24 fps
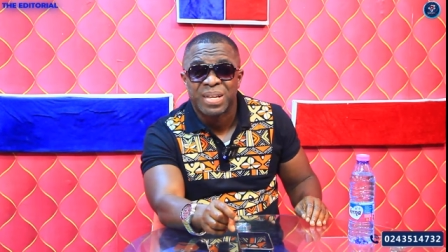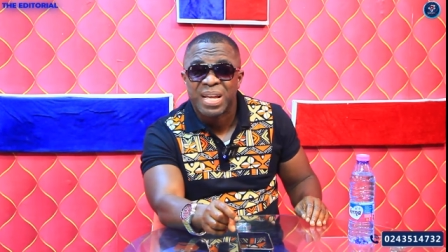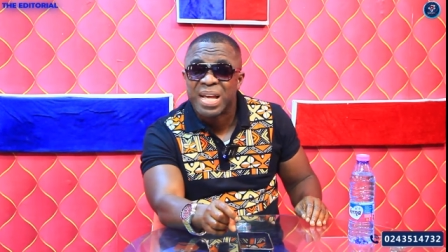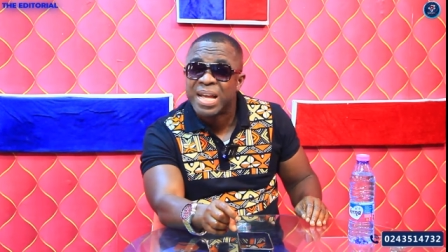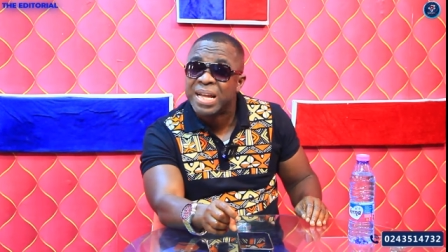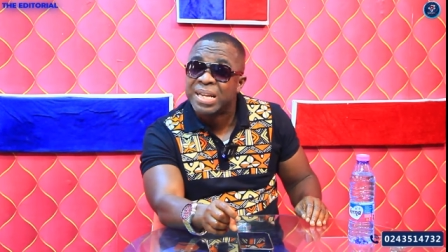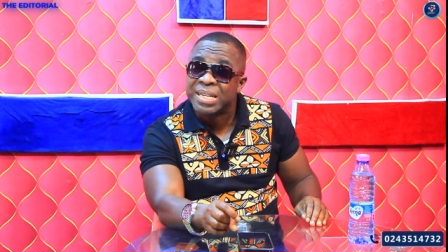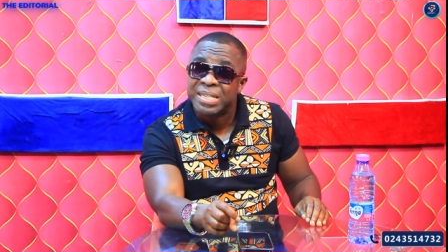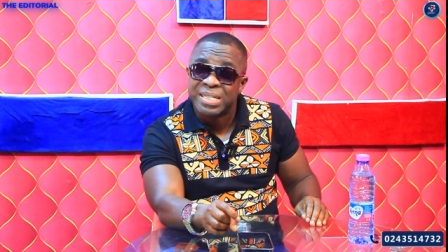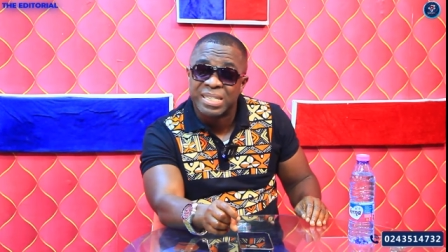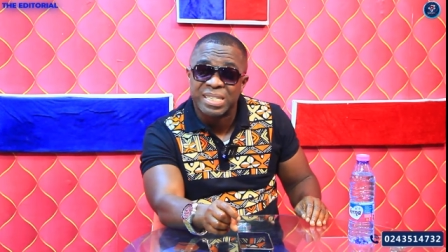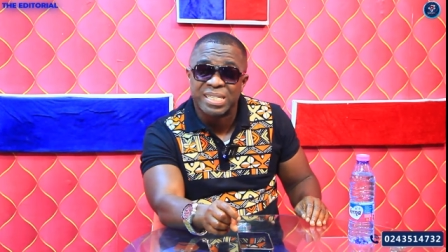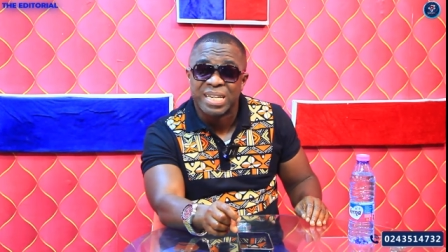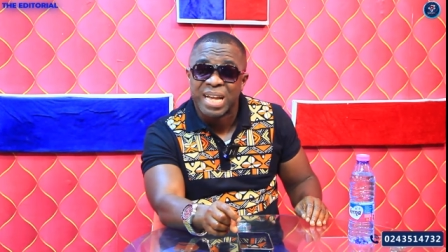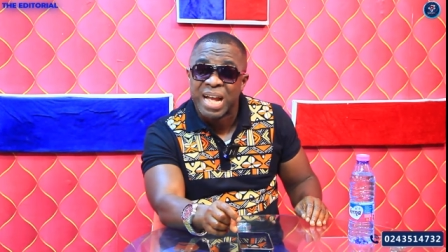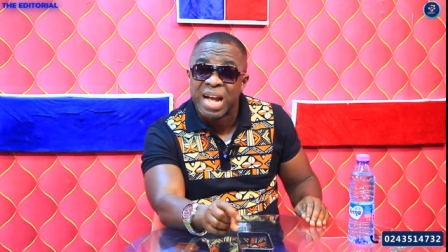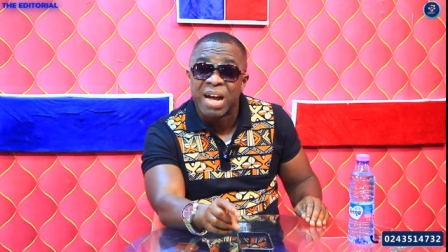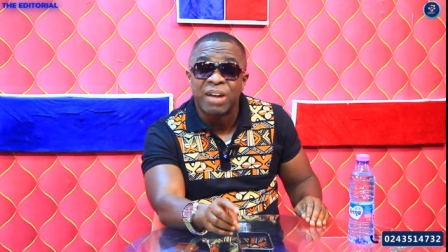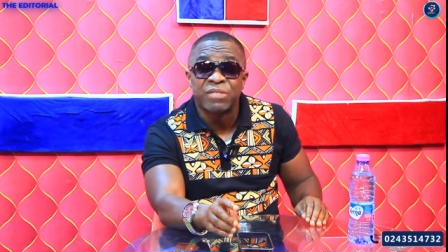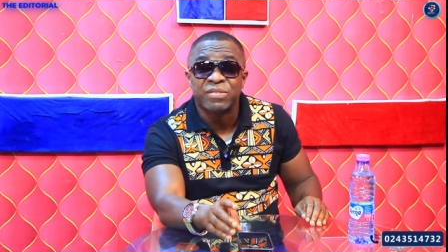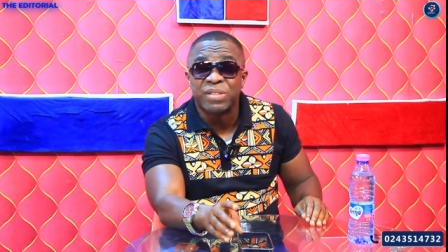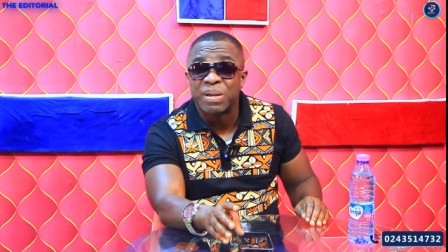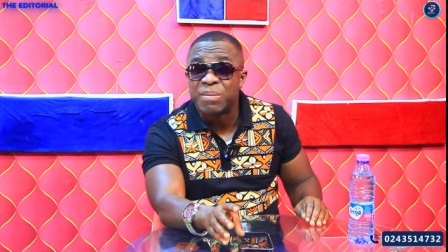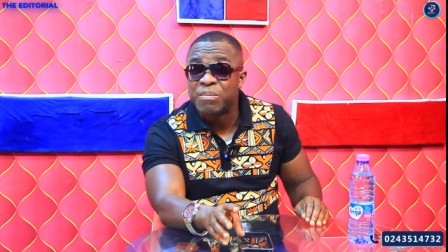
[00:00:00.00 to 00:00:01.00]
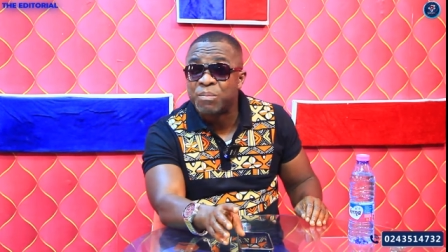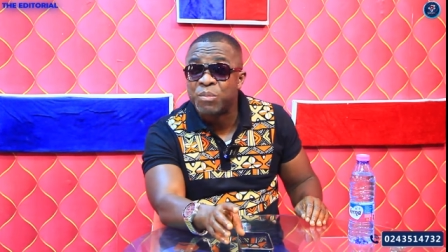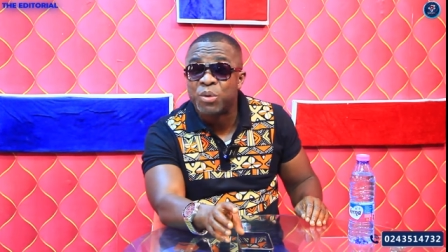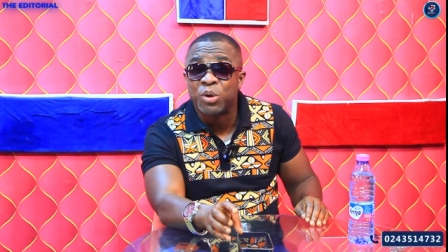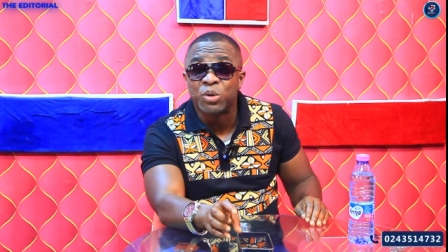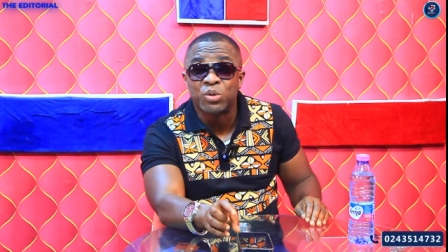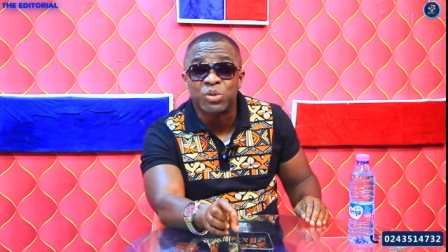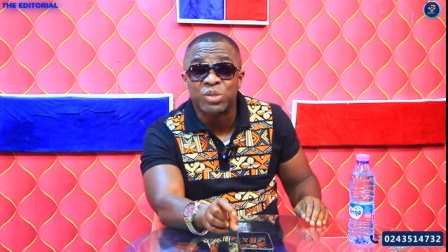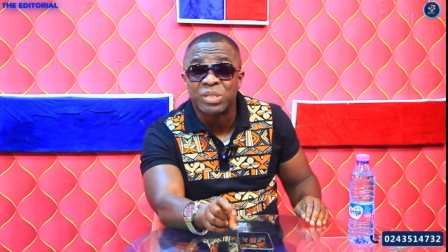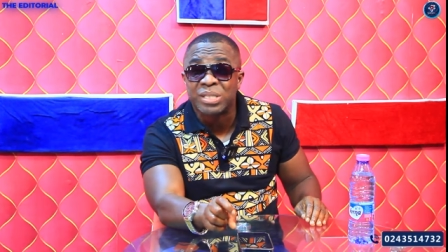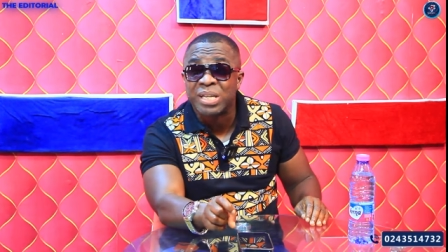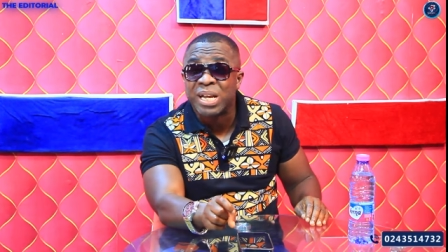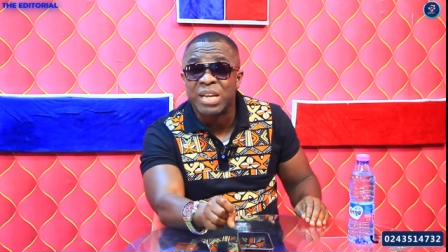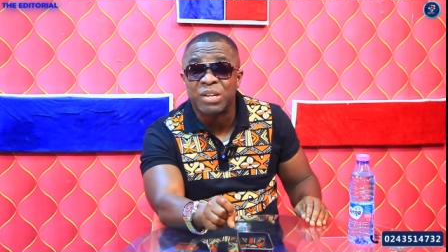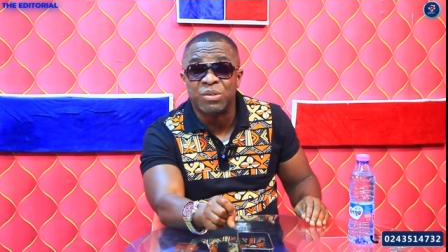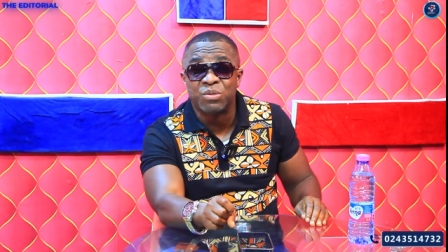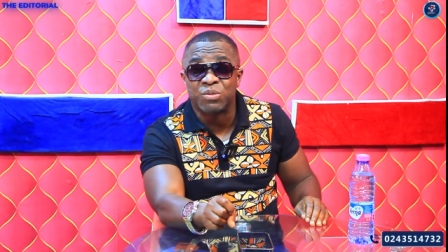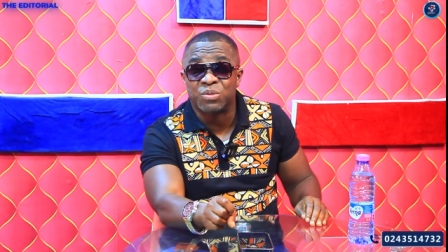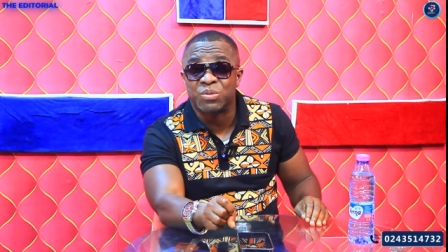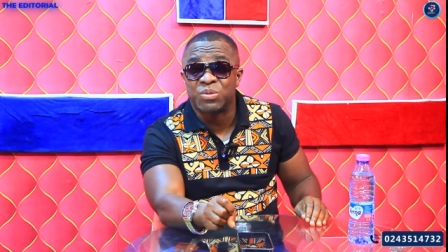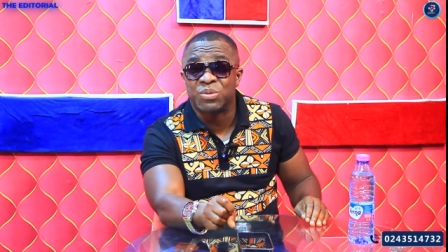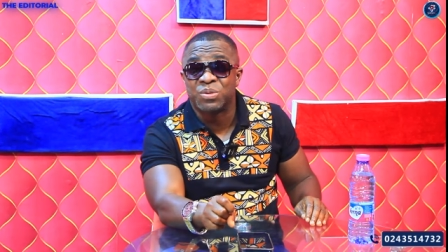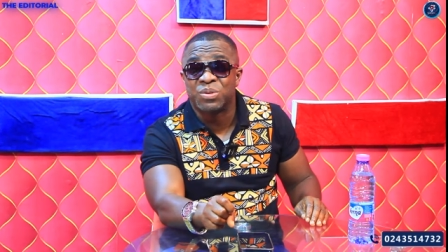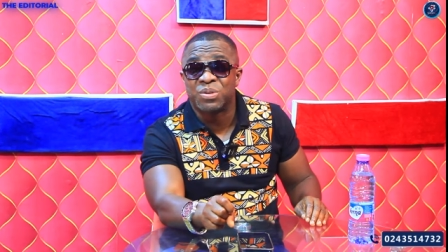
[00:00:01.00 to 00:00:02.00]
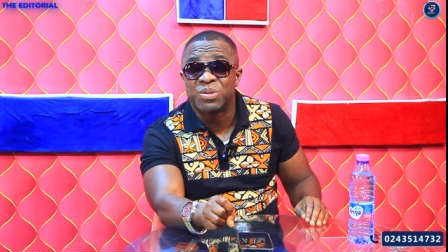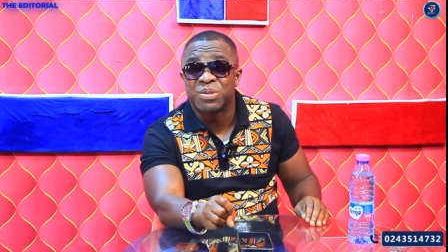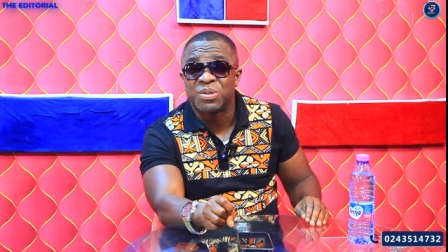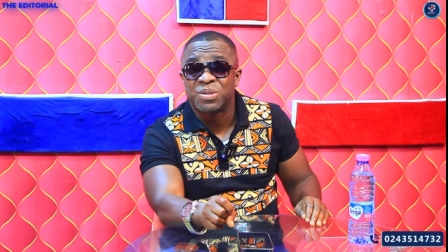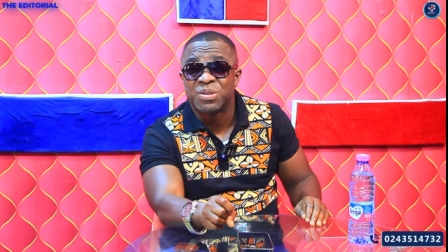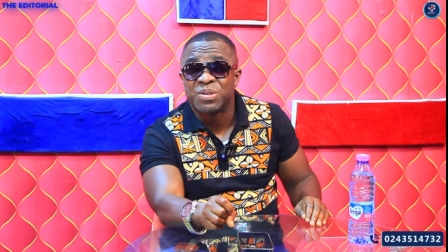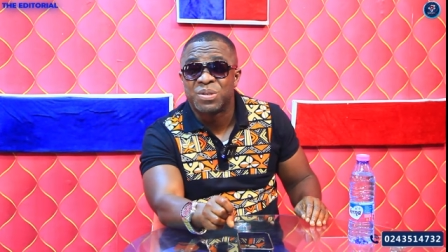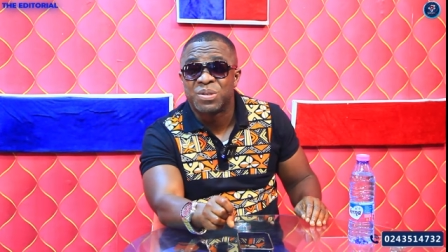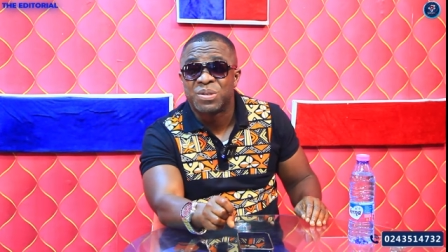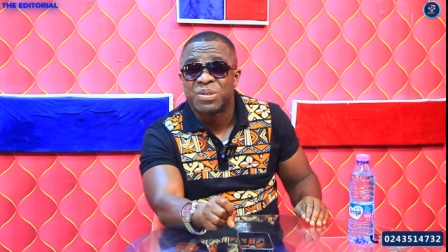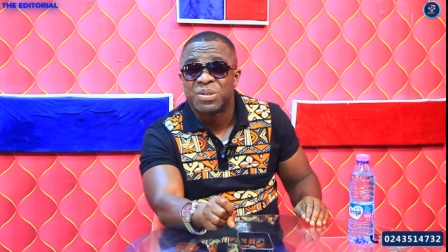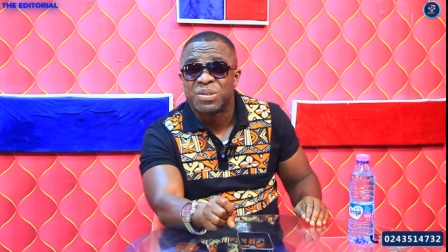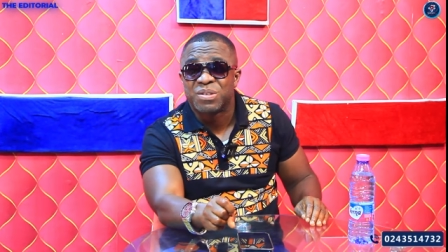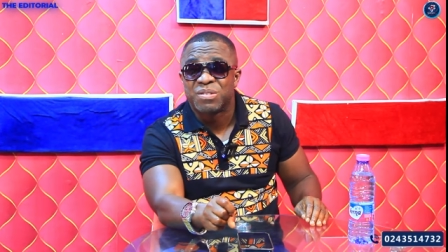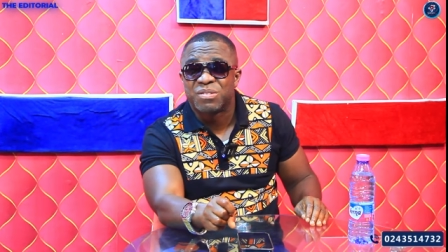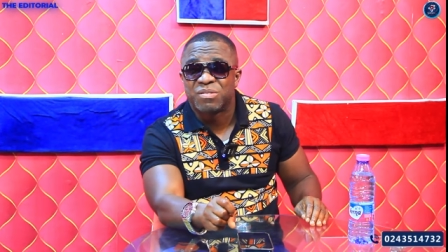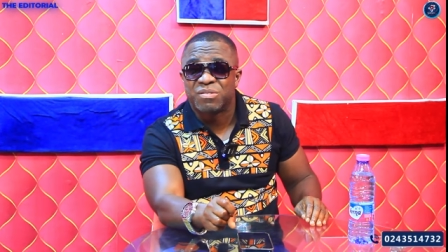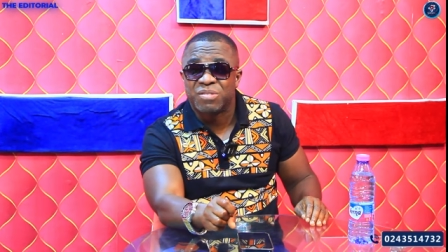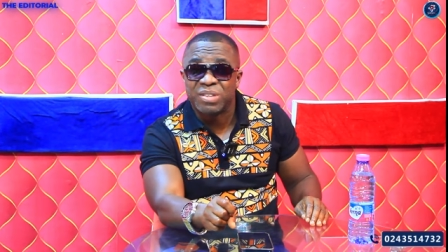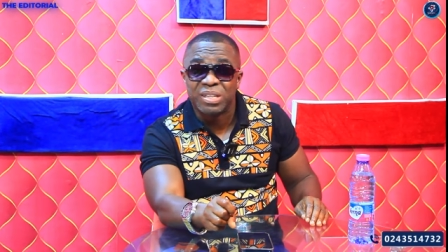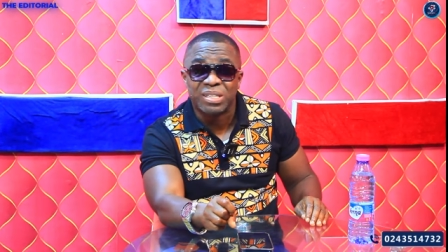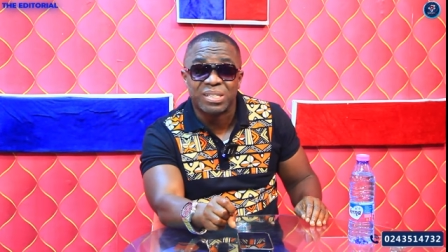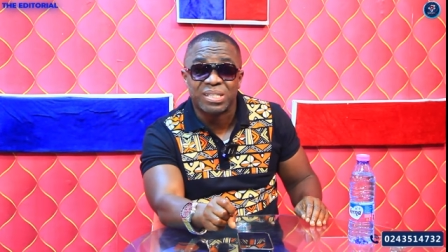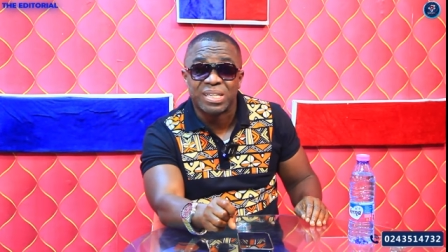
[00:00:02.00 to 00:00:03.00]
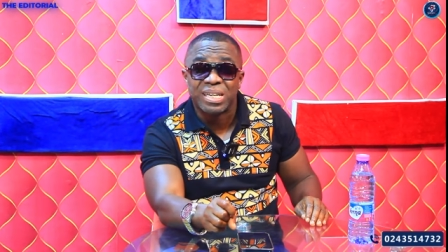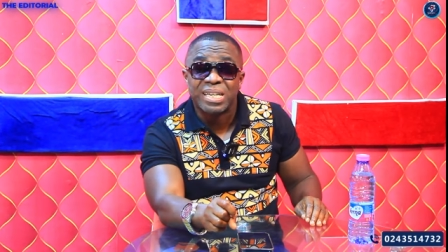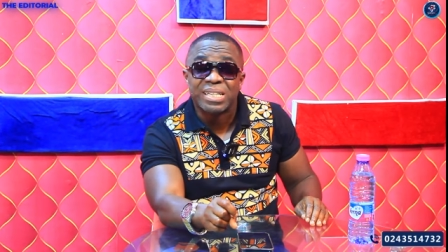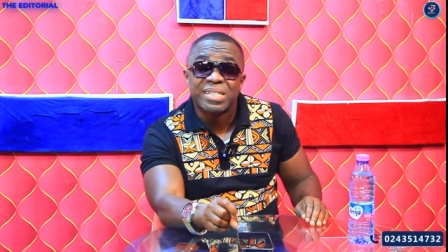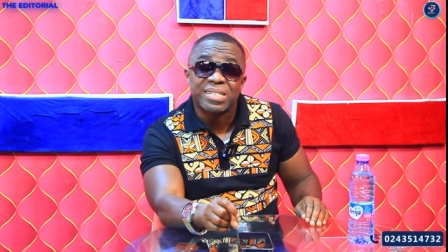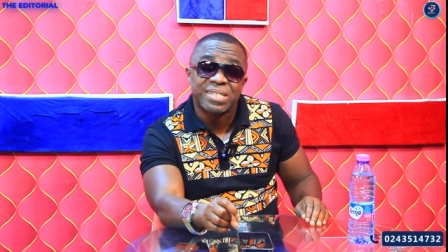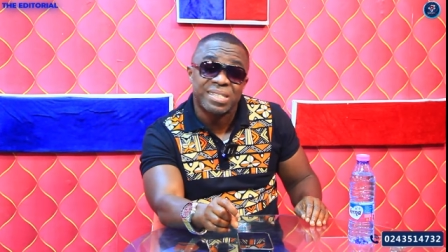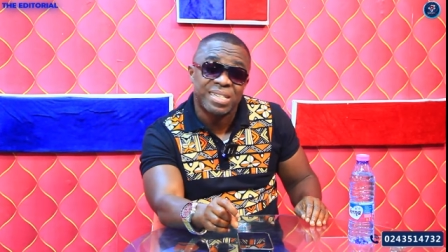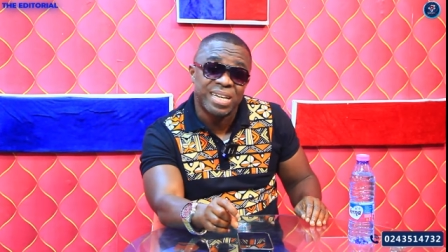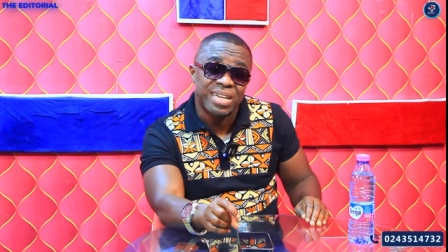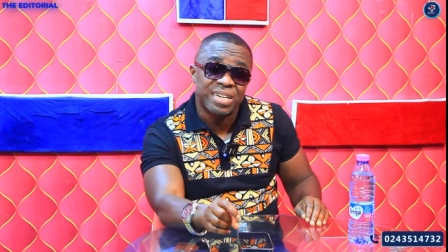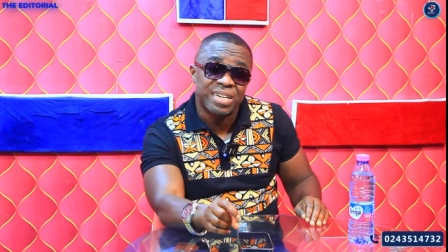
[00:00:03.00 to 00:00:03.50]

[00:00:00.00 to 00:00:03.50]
And I have some more to tell you. This is the